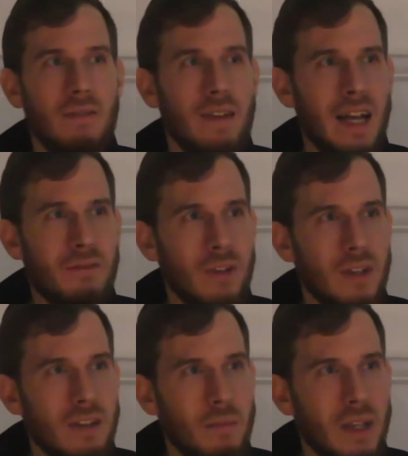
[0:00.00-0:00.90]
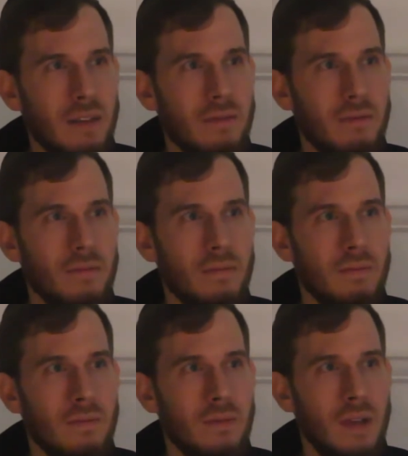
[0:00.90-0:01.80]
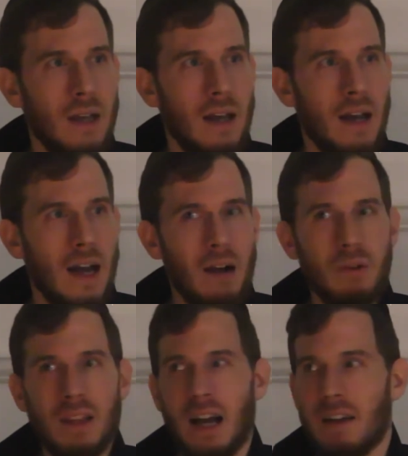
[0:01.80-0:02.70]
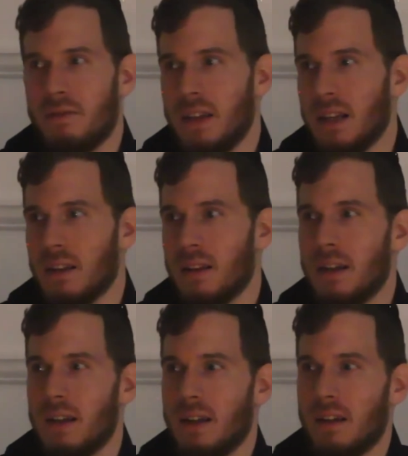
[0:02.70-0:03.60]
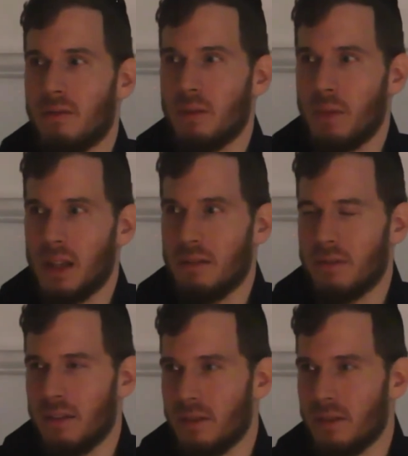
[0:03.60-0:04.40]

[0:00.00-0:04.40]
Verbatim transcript: if not for this belief? How would life feel if we believe